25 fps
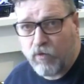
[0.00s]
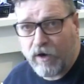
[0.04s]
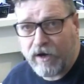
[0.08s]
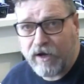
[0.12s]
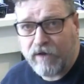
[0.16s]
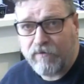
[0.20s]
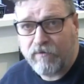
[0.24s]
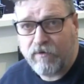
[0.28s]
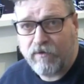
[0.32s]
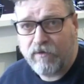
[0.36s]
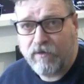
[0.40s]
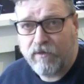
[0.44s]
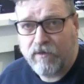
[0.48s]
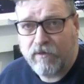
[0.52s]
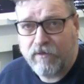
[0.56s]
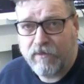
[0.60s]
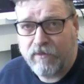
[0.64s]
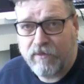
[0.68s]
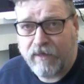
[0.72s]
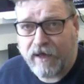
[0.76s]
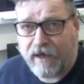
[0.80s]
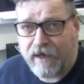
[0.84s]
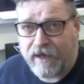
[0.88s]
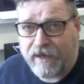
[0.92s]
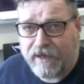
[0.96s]
whenever
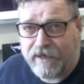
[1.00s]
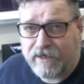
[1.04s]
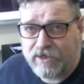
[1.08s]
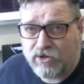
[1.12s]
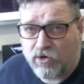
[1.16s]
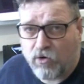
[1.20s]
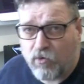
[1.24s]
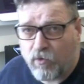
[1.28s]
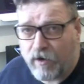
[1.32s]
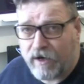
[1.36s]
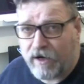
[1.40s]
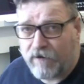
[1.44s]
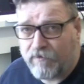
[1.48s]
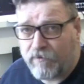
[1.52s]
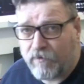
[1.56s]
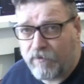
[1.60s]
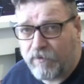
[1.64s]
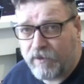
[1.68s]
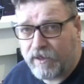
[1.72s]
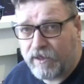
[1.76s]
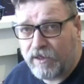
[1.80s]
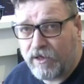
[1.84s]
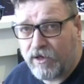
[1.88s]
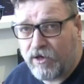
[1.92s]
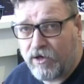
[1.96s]
that is, or whenever
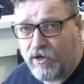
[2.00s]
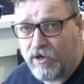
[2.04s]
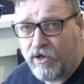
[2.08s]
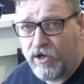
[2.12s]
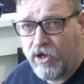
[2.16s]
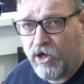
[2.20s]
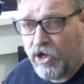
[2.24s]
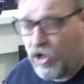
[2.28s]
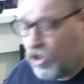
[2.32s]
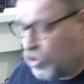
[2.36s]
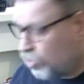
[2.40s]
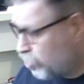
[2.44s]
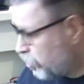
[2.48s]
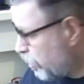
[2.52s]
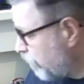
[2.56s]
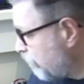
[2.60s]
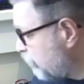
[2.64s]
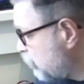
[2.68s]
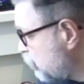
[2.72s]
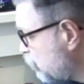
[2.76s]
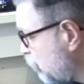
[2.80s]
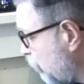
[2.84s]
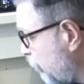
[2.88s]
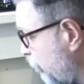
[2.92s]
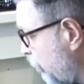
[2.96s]
the trem
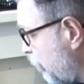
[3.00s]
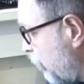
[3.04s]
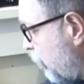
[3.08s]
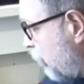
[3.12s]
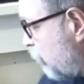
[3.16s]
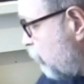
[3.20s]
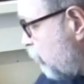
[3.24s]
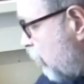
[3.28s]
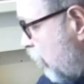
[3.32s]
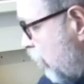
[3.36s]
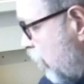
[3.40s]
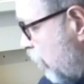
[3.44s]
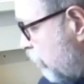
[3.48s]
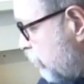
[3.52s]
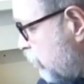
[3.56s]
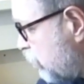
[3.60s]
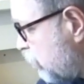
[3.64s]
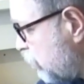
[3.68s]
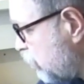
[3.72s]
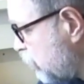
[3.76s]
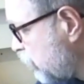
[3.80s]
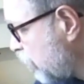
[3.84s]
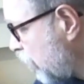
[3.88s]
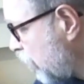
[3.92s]
stopper arrives.